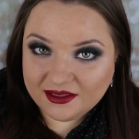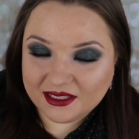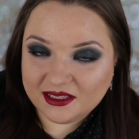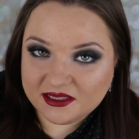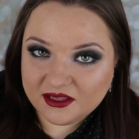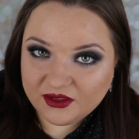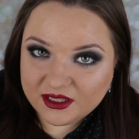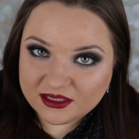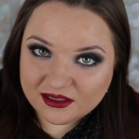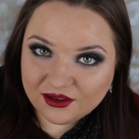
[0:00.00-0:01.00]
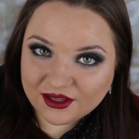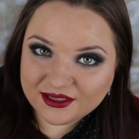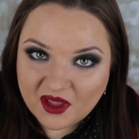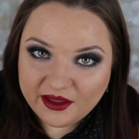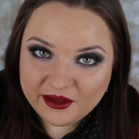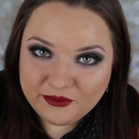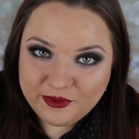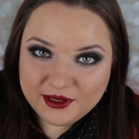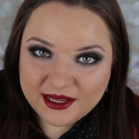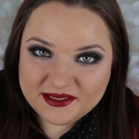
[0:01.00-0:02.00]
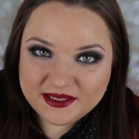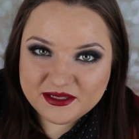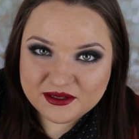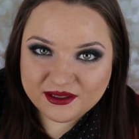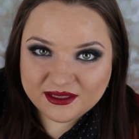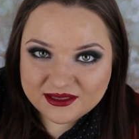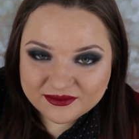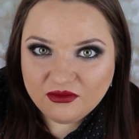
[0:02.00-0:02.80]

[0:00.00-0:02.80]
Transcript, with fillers: And that is the finished look. I hope you guys enjoyed.